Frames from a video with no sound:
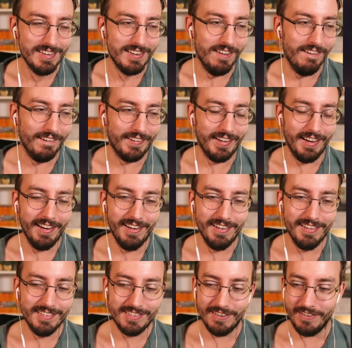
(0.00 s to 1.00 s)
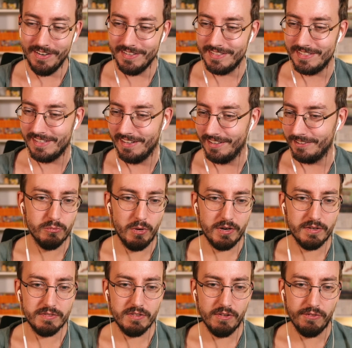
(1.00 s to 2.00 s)
Okay, interesting. What
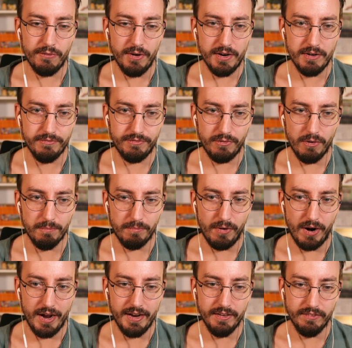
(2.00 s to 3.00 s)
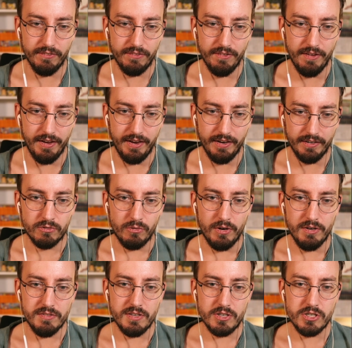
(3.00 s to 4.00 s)
is the thread from Brian saying?
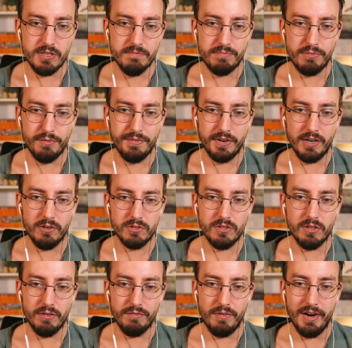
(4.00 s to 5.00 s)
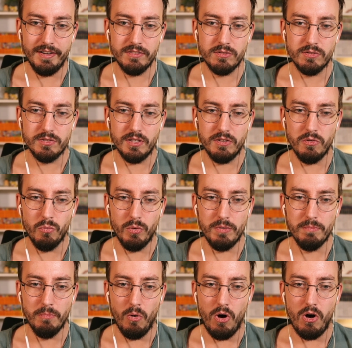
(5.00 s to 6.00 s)
Brian is actually improving outside of rank so that you
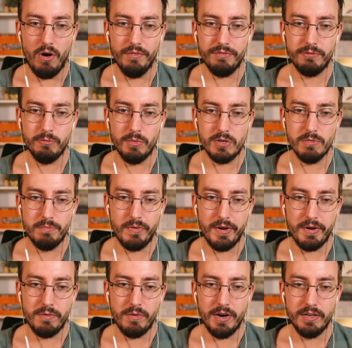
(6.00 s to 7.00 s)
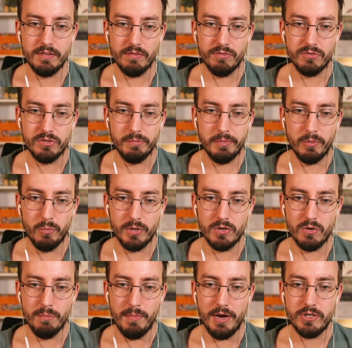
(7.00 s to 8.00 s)
win more often when you play rank. If you simply win
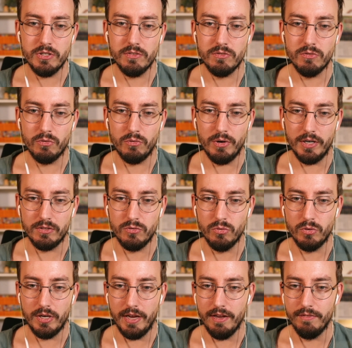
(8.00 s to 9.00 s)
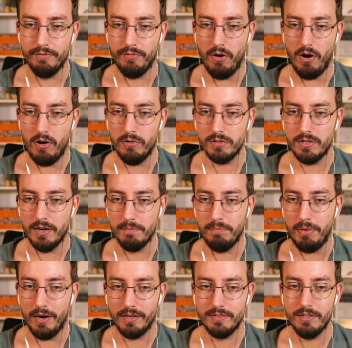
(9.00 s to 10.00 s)
your matches, you crack two K in four hours like
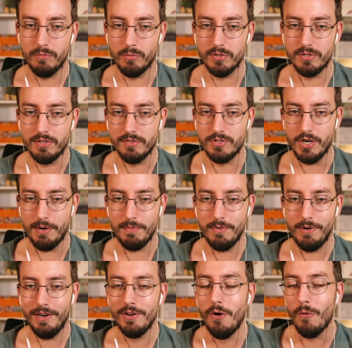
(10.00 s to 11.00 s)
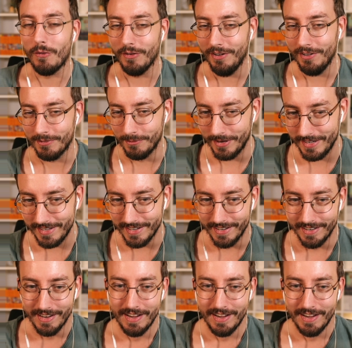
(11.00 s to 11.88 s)
Punk did with his Jamie Ryan. Oh god, really?